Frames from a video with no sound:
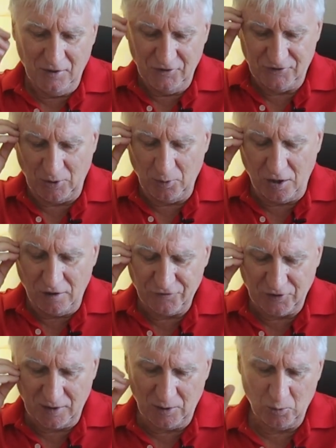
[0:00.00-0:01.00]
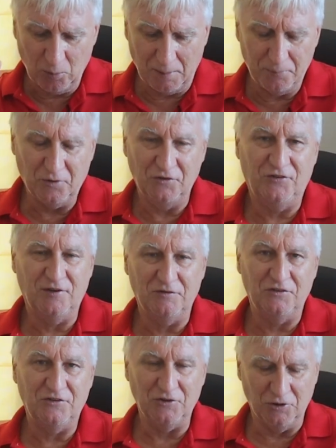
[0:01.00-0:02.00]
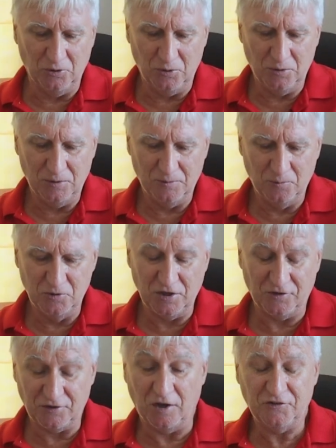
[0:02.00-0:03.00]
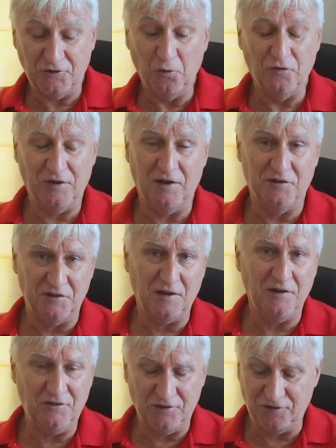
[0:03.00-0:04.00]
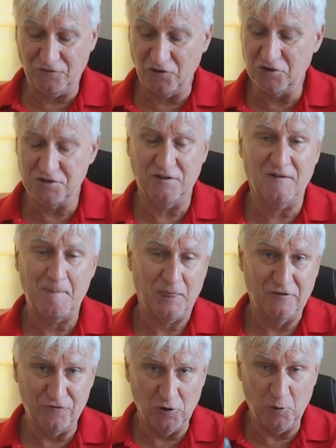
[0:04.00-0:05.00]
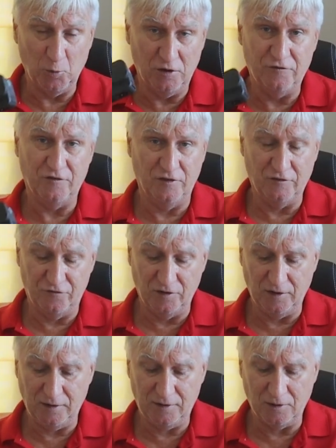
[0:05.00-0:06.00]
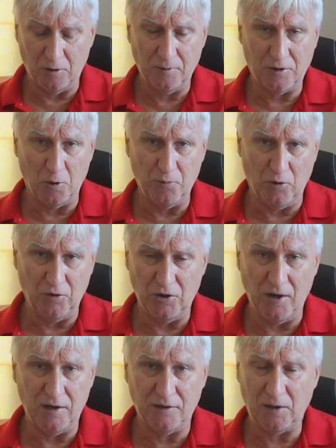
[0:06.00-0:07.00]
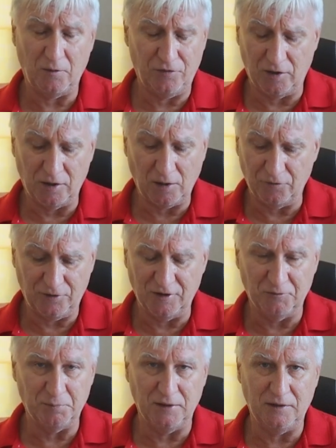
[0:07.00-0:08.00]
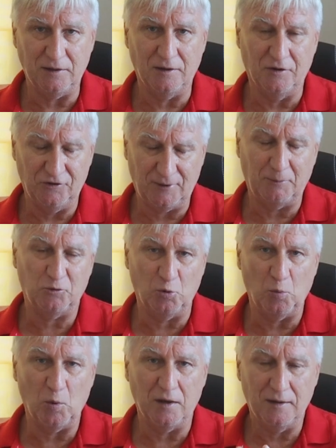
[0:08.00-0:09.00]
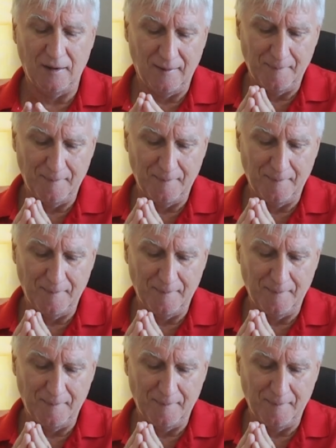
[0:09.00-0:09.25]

So after 1.72, which I still think is the latest version of firmware for the GoPro 9, I don't think there's been a subsequent one.